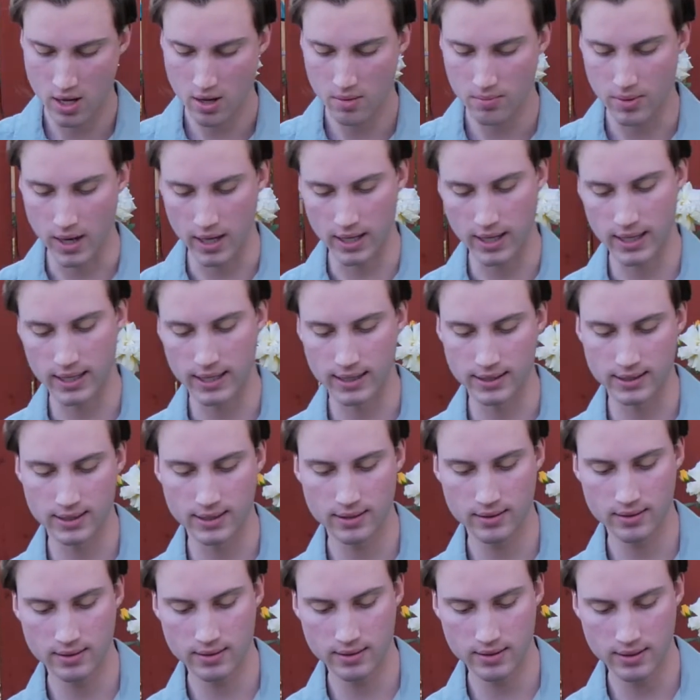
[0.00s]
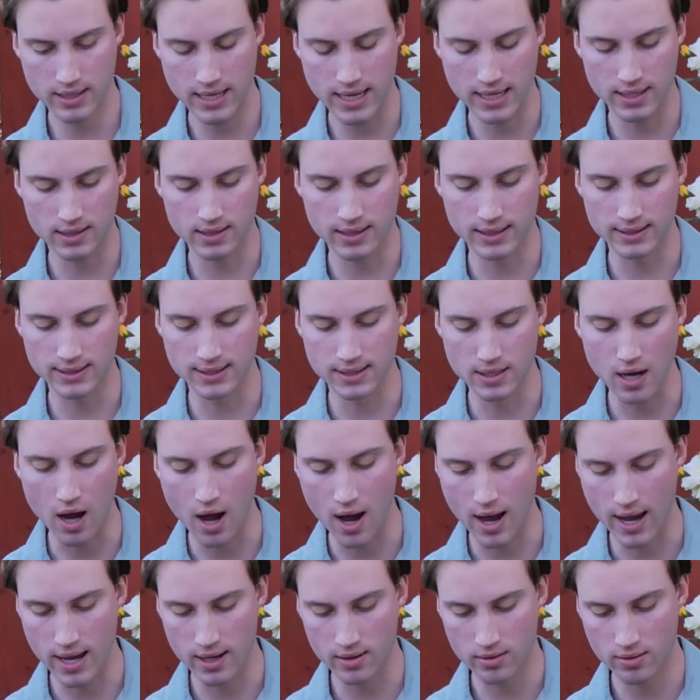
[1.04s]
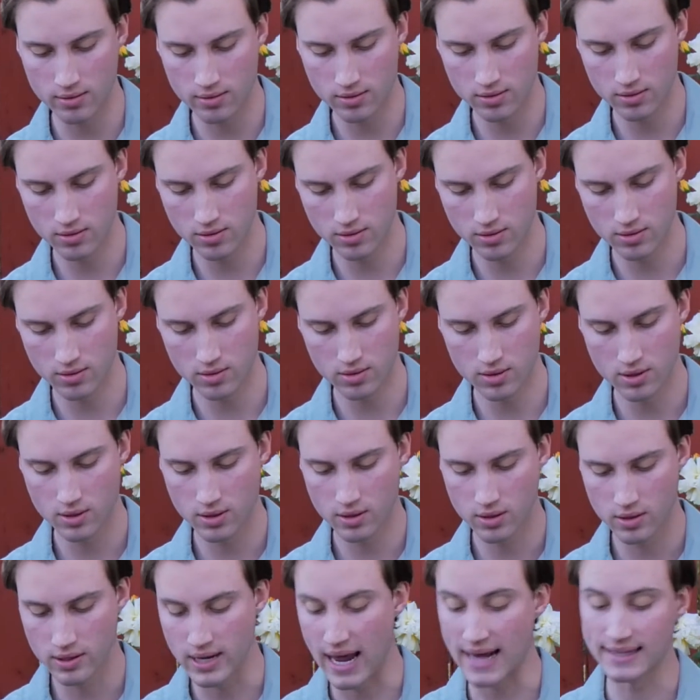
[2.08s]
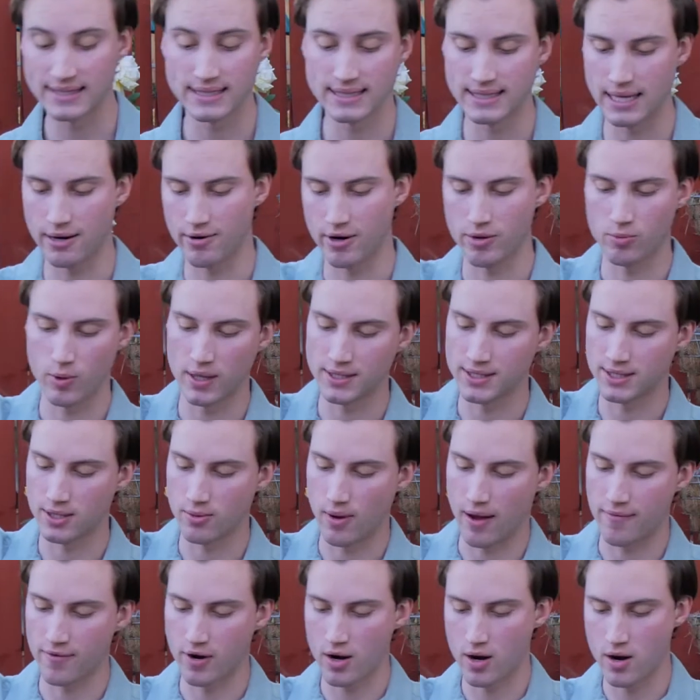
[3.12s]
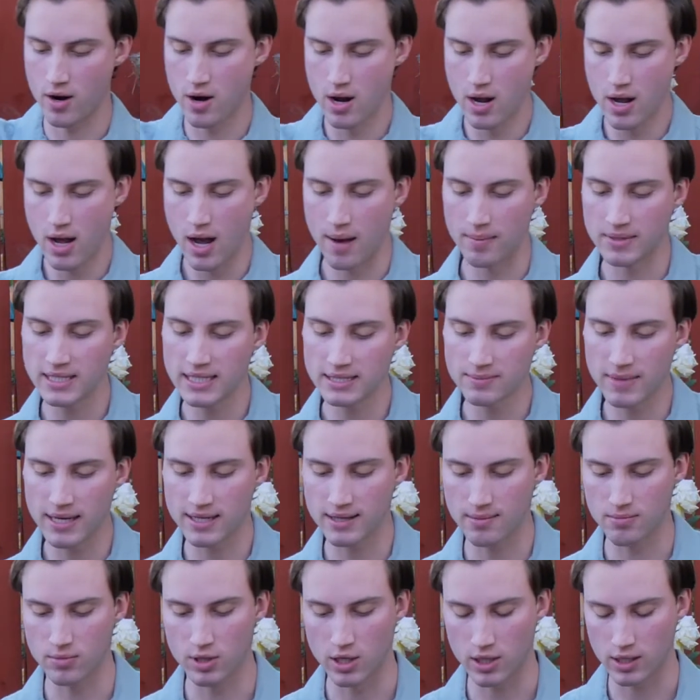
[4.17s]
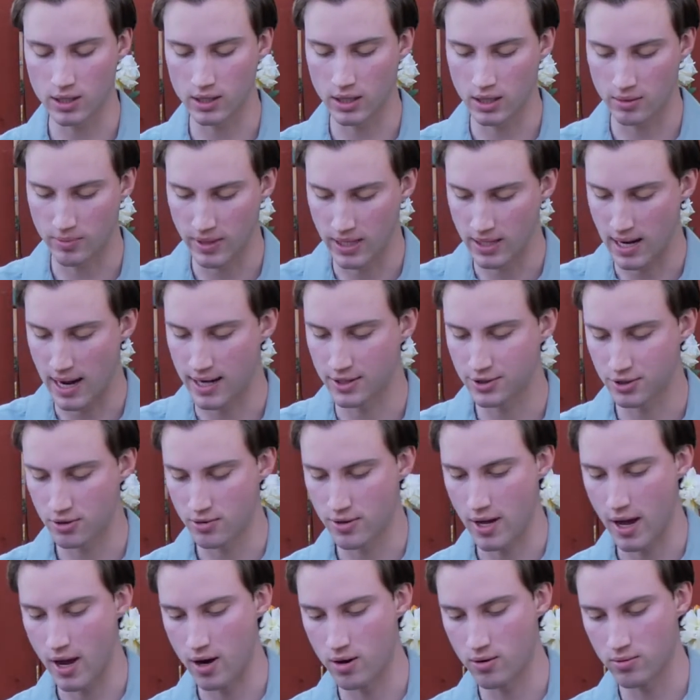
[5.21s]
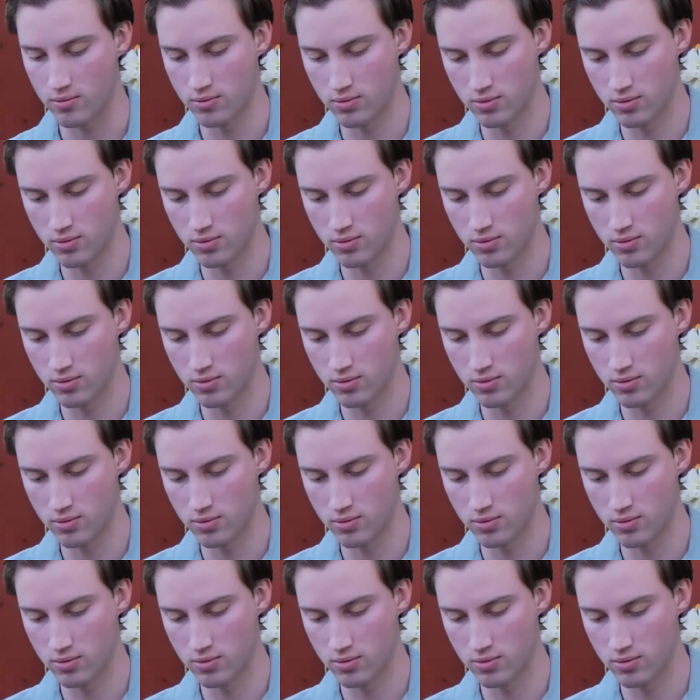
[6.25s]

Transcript: but it is not necessary whatsoever. It does make them look a little bit nicer though